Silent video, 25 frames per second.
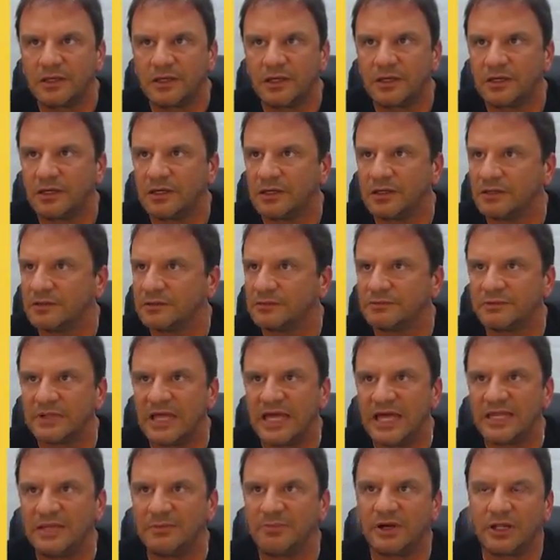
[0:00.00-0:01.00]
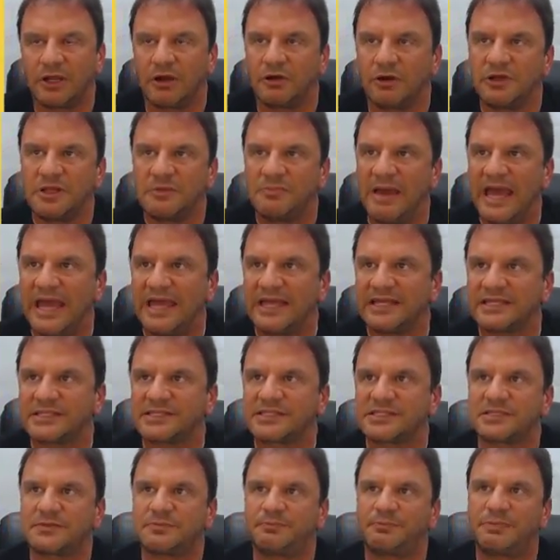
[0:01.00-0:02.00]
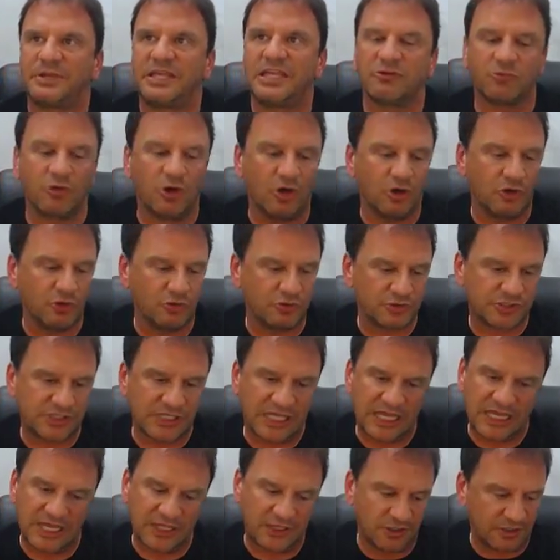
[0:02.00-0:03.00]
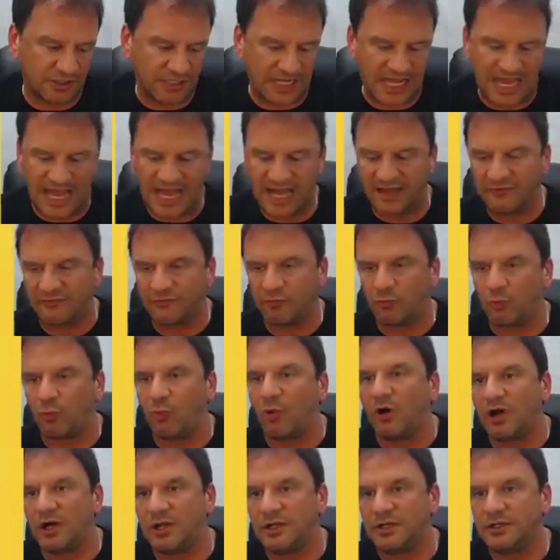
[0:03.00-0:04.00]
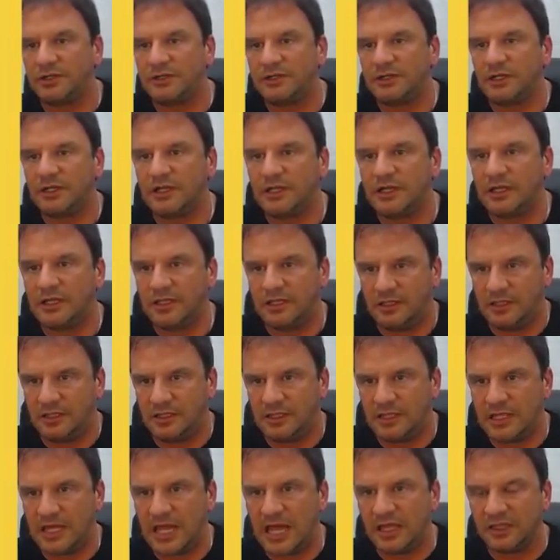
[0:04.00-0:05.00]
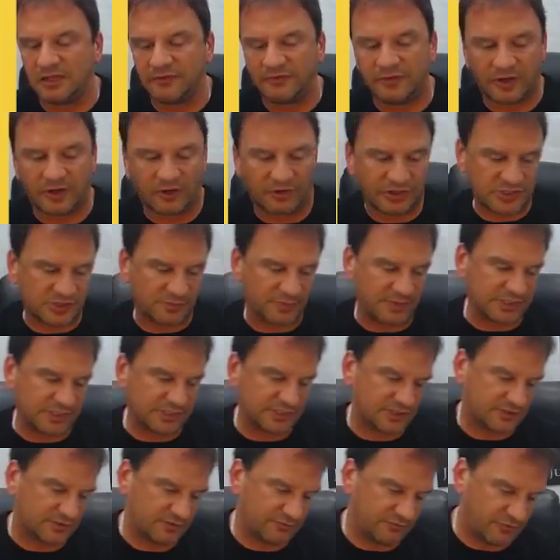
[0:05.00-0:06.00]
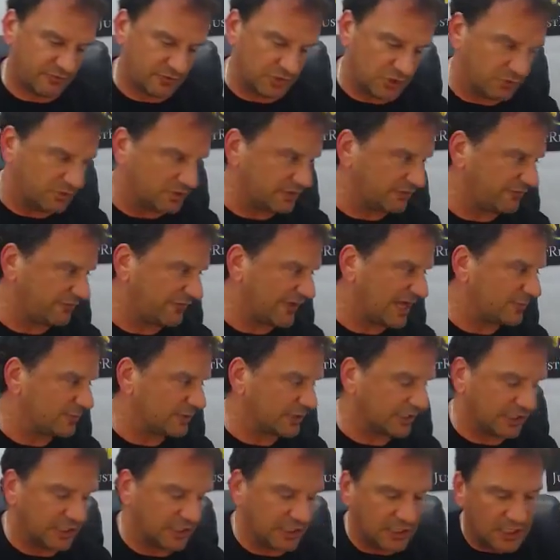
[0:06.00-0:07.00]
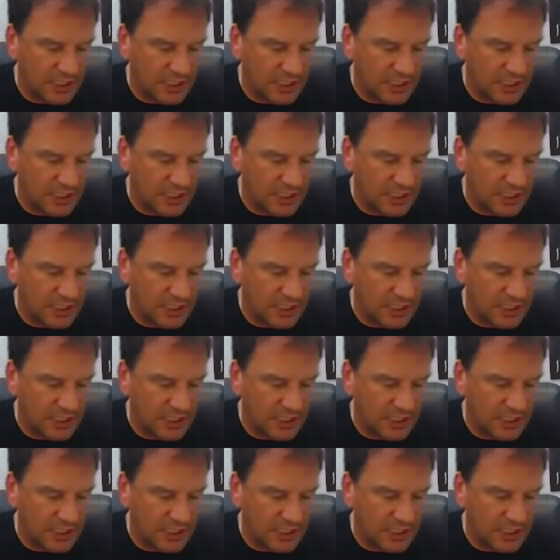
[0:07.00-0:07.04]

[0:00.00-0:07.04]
anybody, Ernie Banks, Pete Rose, and you're going to have one hell of a Christmas for you and the family.